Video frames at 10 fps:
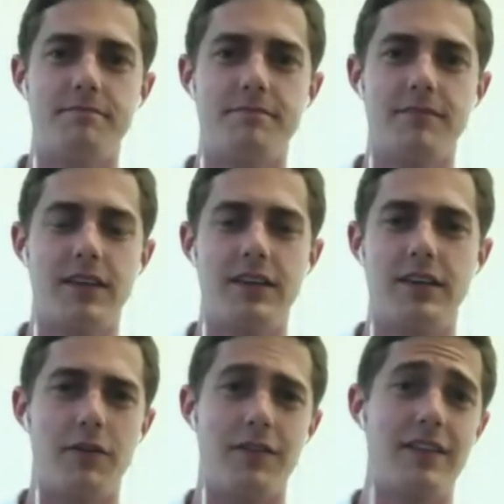
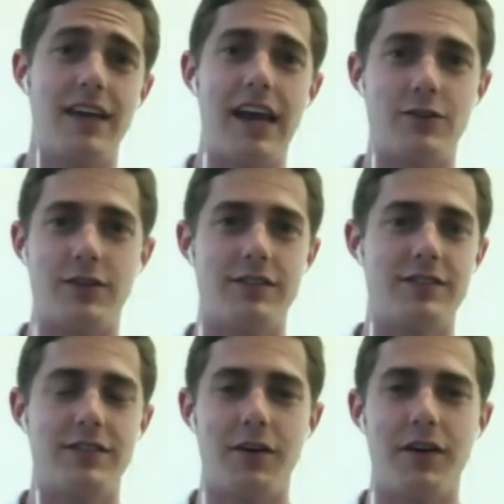The
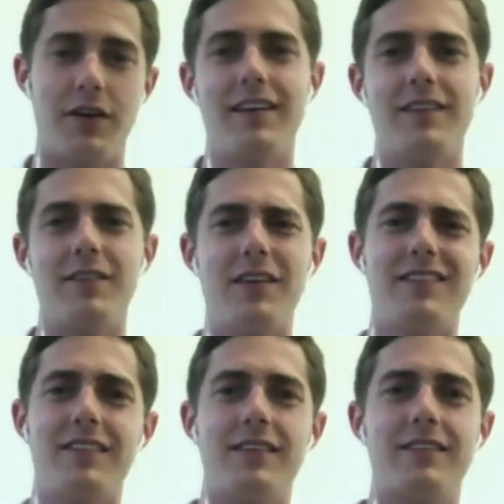ancients,
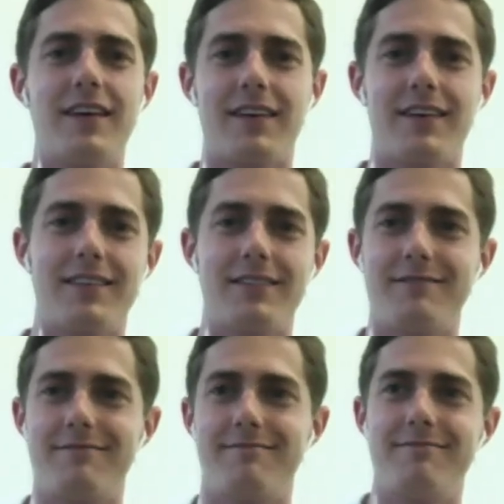and he's not
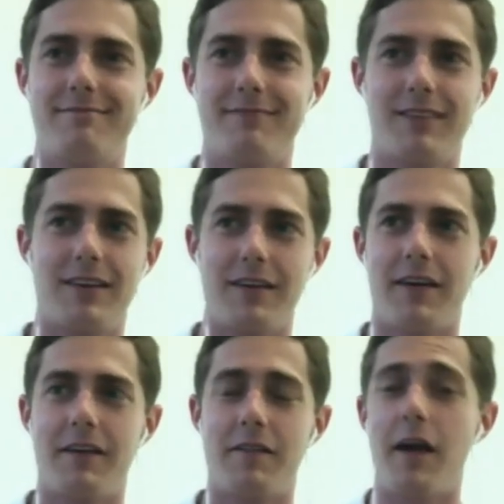gonna.
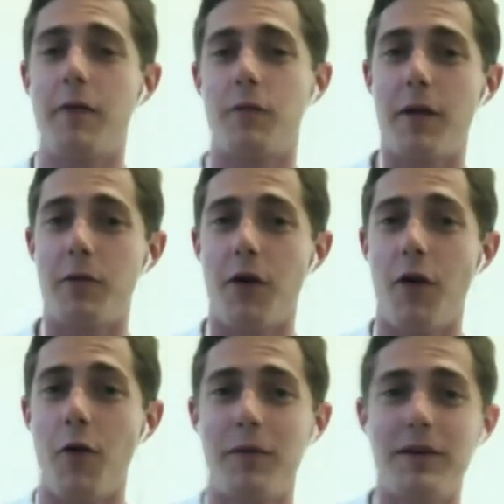I would
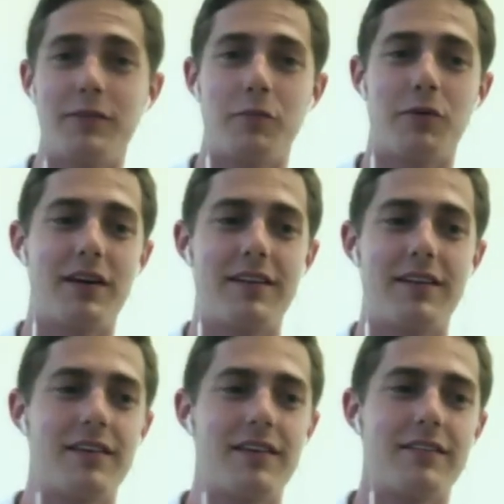hope he doesn't bring
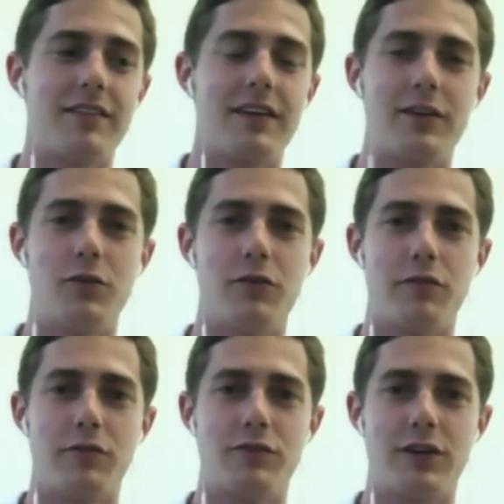anything as like
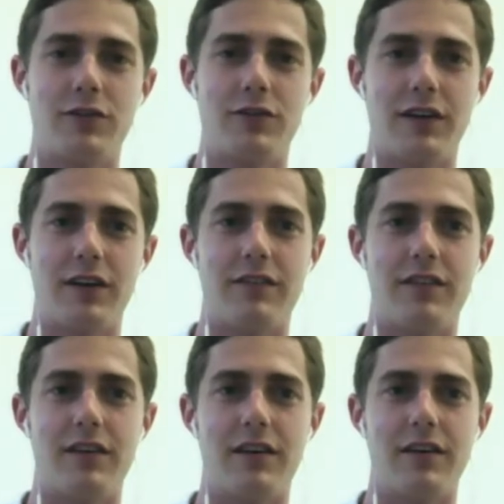universe changing as
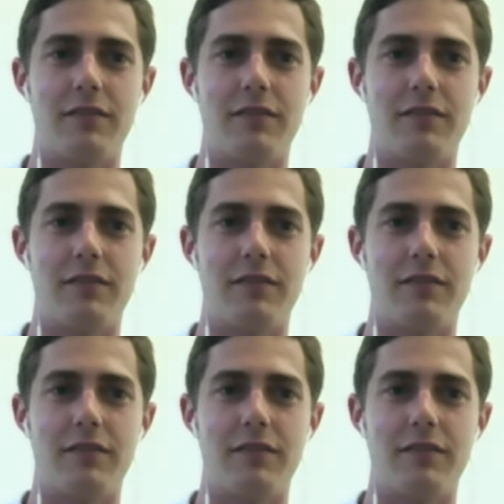the